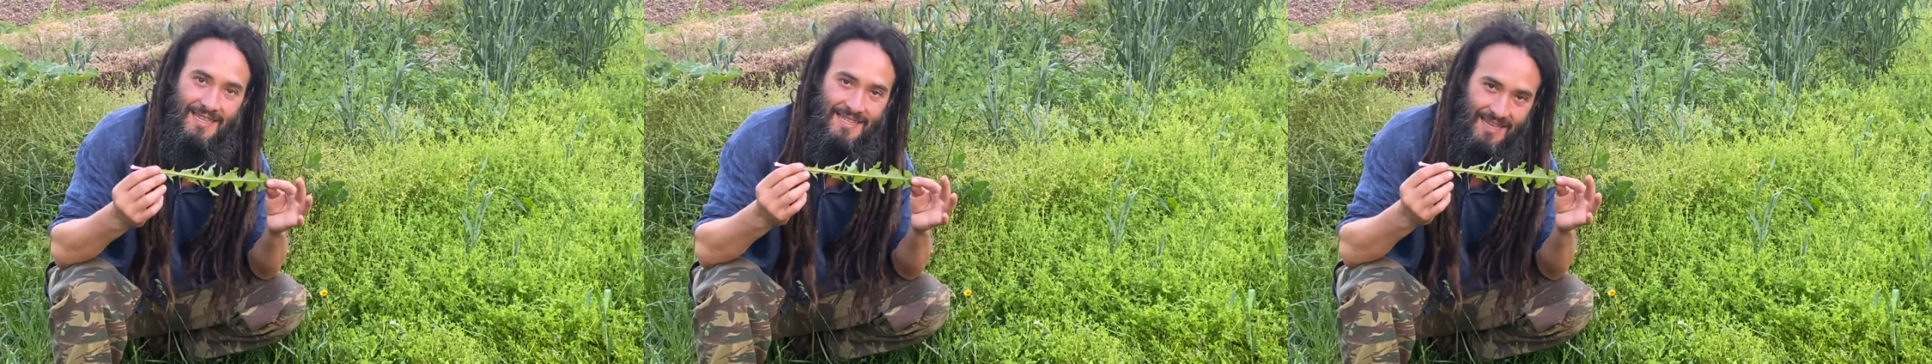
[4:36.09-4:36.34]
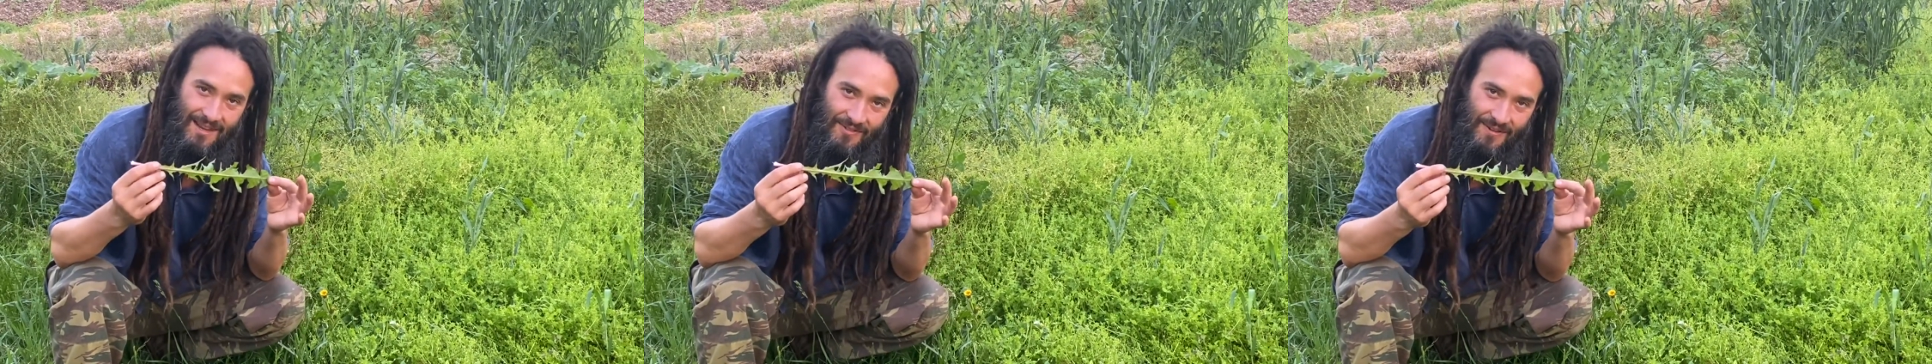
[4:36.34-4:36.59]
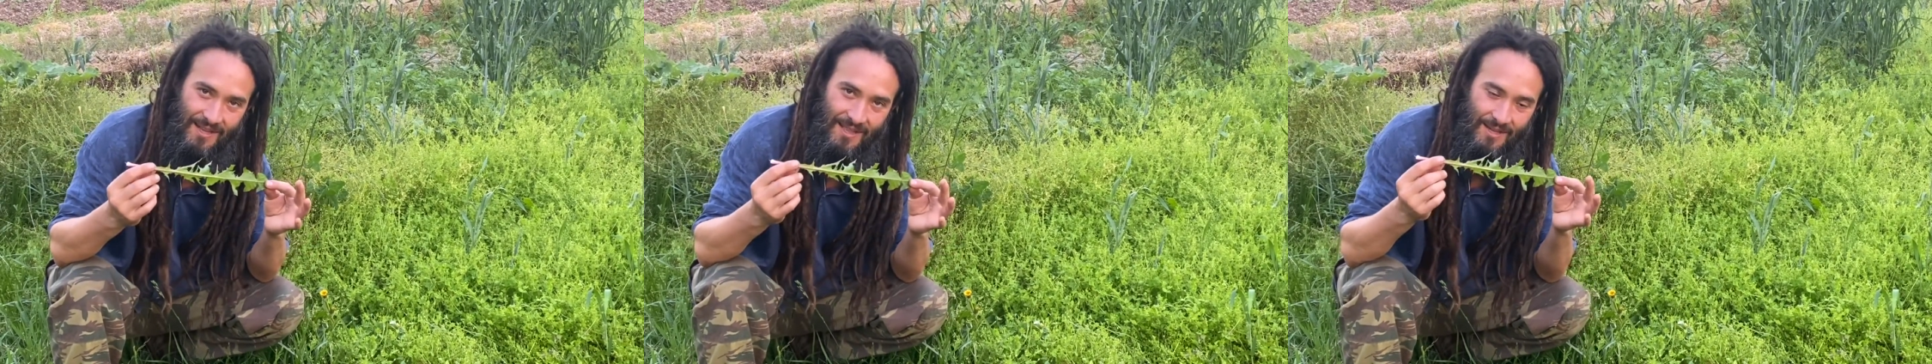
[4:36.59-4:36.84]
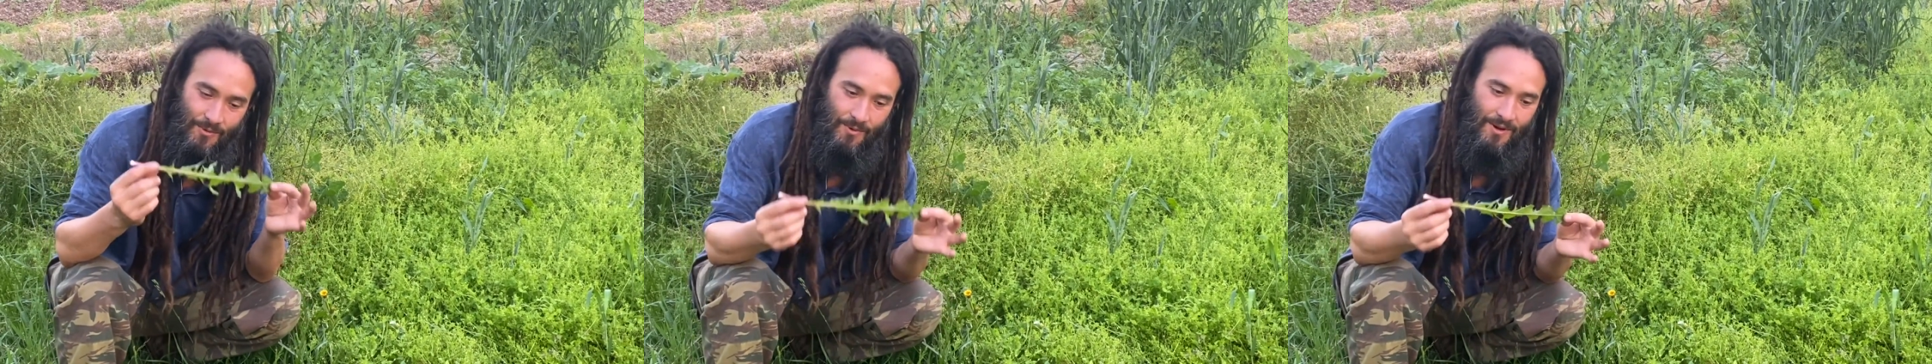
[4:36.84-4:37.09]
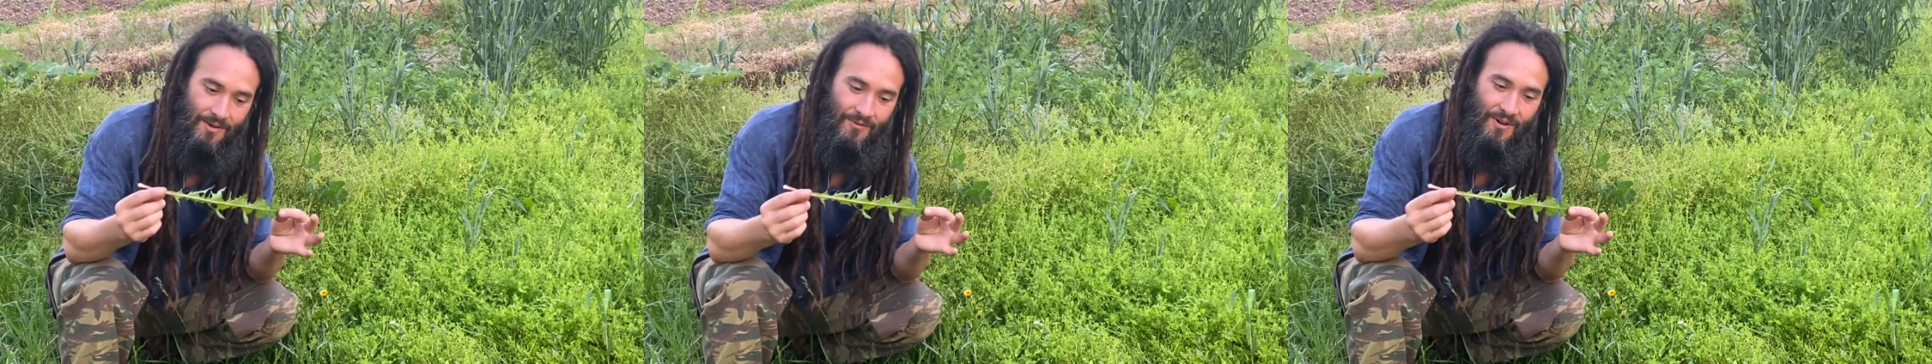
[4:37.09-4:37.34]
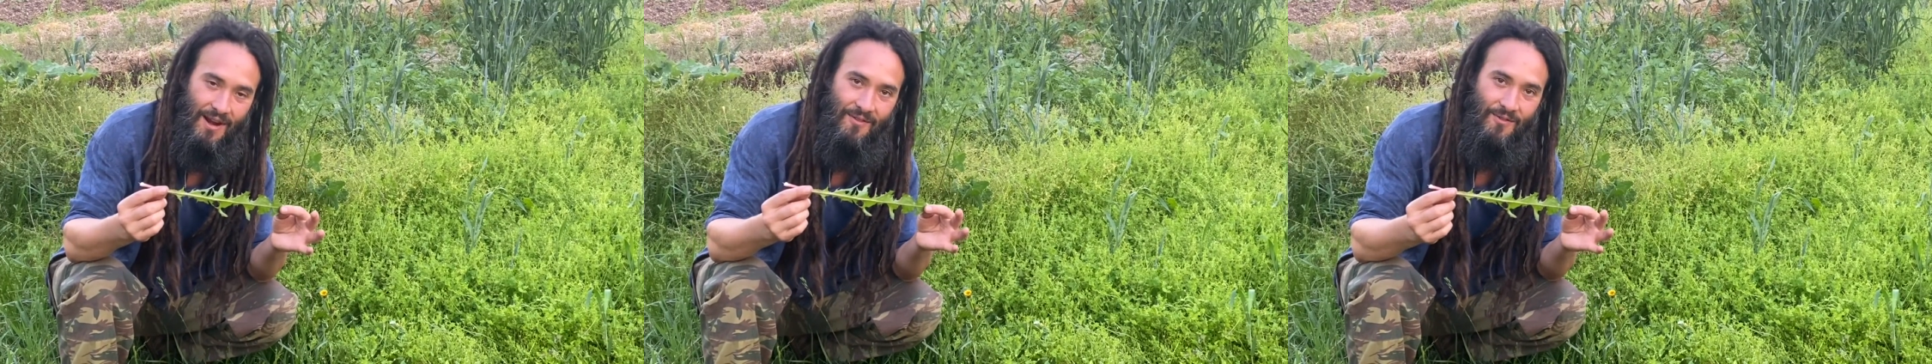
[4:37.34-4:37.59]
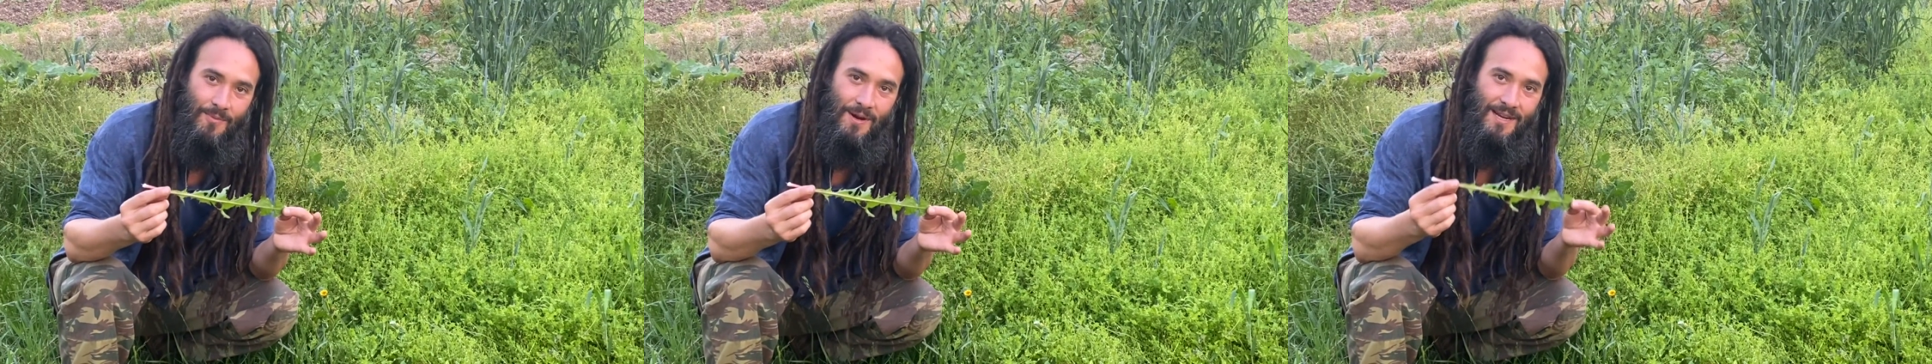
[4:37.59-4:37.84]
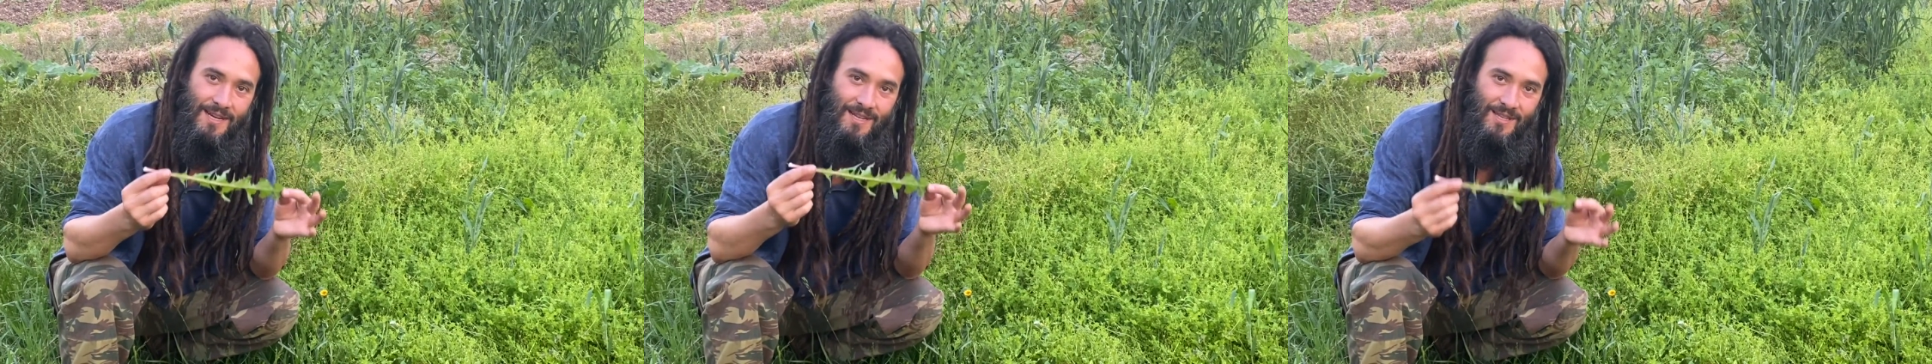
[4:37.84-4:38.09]
is definitely one for
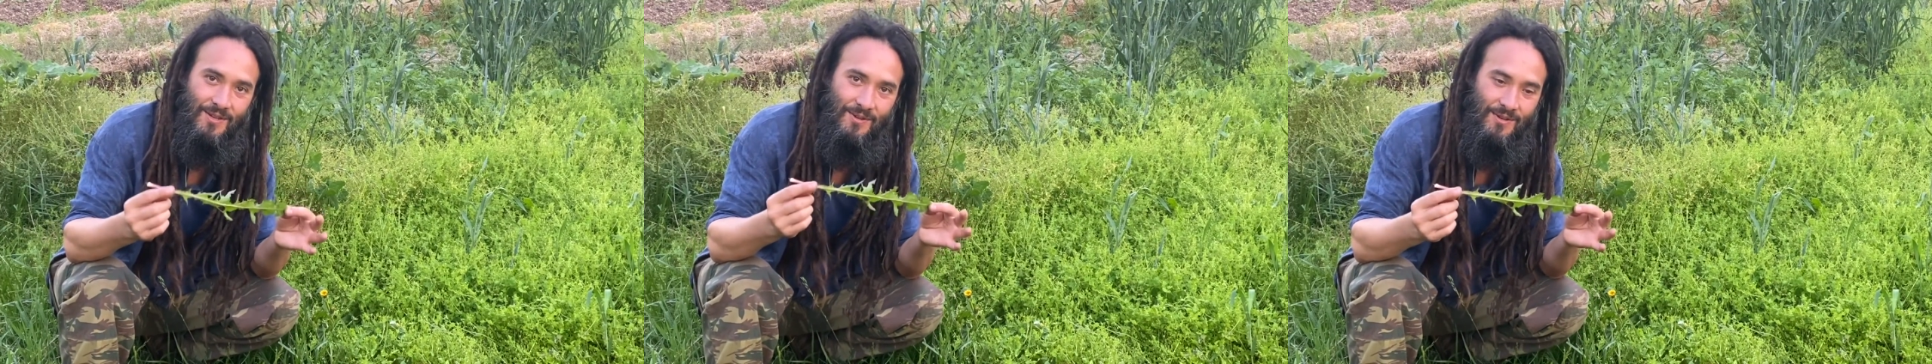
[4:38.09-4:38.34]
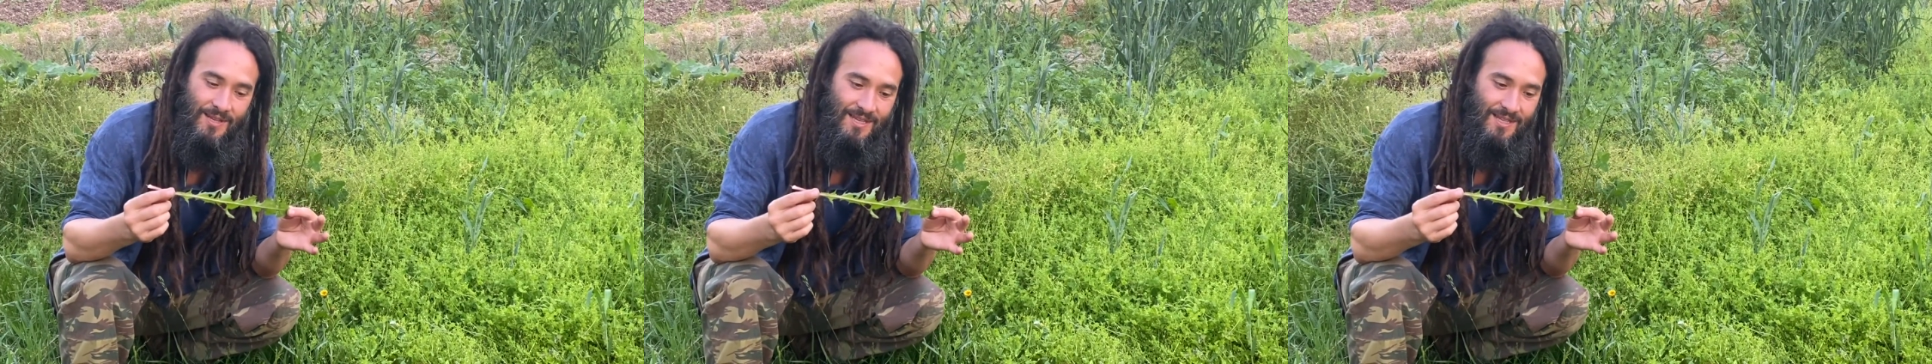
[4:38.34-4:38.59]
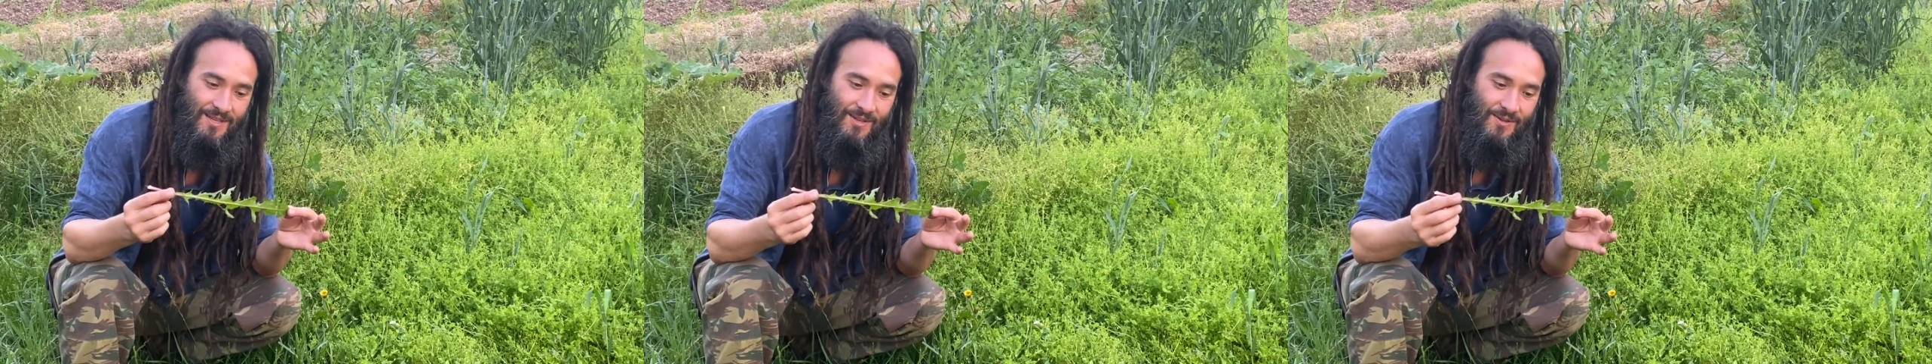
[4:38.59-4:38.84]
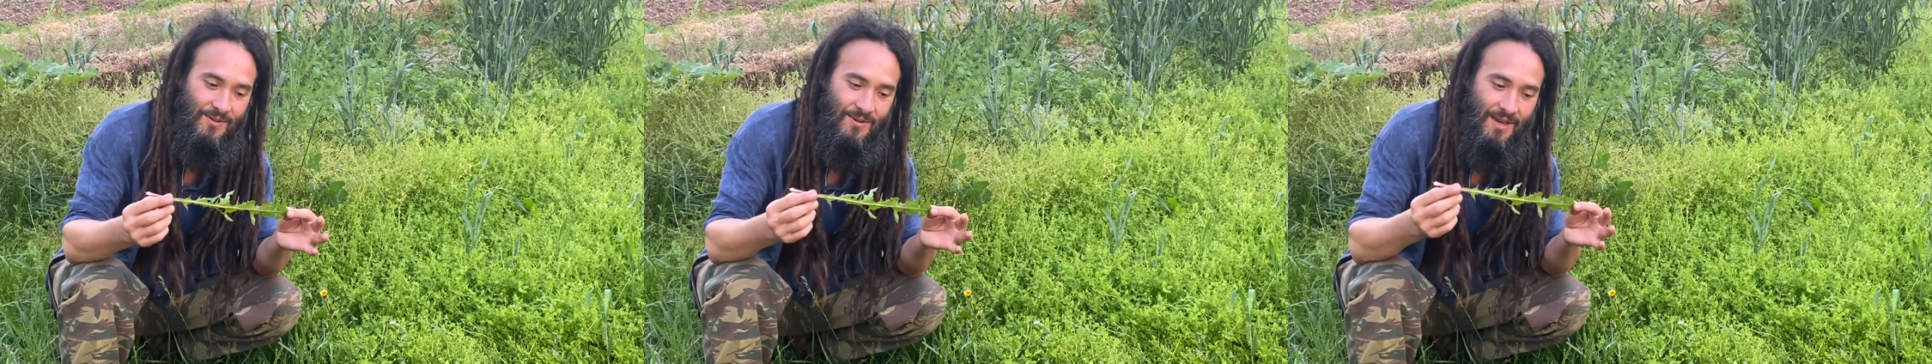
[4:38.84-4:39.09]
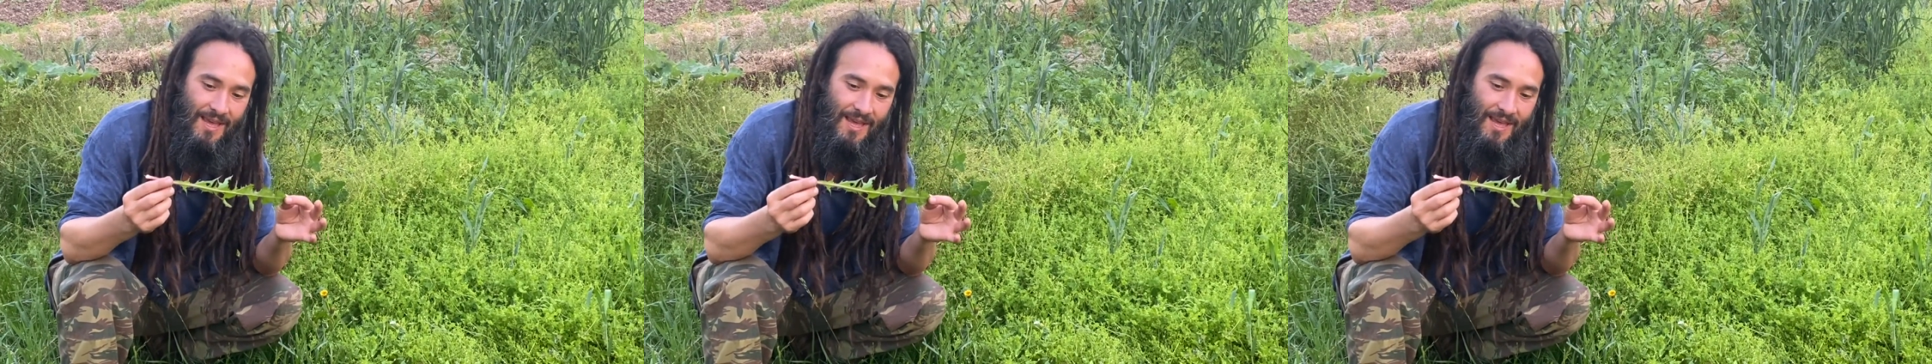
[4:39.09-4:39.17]
everybody to tune into